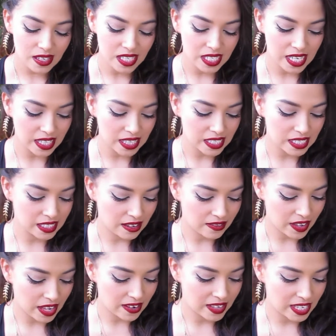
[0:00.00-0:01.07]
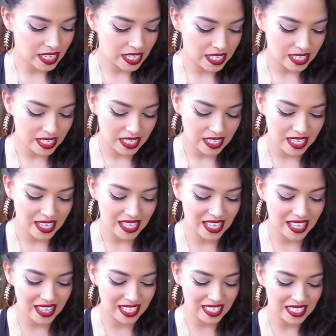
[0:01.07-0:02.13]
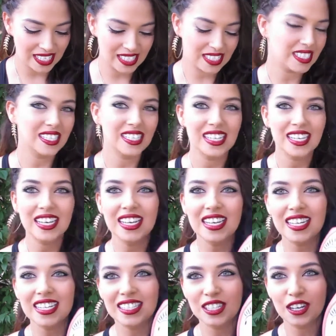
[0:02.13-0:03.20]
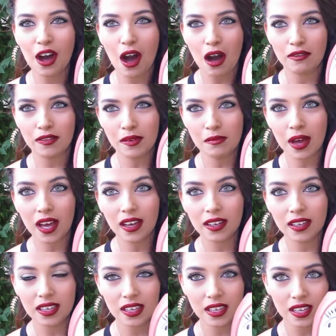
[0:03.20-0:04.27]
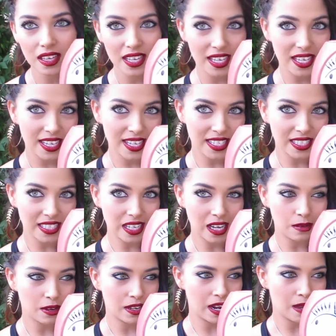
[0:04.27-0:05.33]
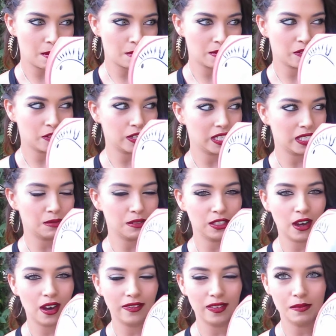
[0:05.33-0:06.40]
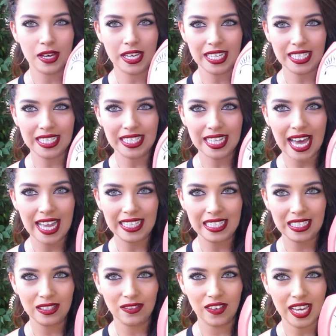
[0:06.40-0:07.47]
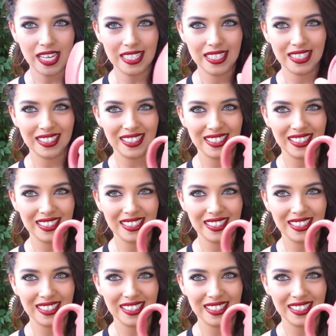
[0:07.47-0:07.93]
Take the stuff out of it. It's a coffee mug. It's a Nightmare Before Christmas coffee mug. It's Sally's face.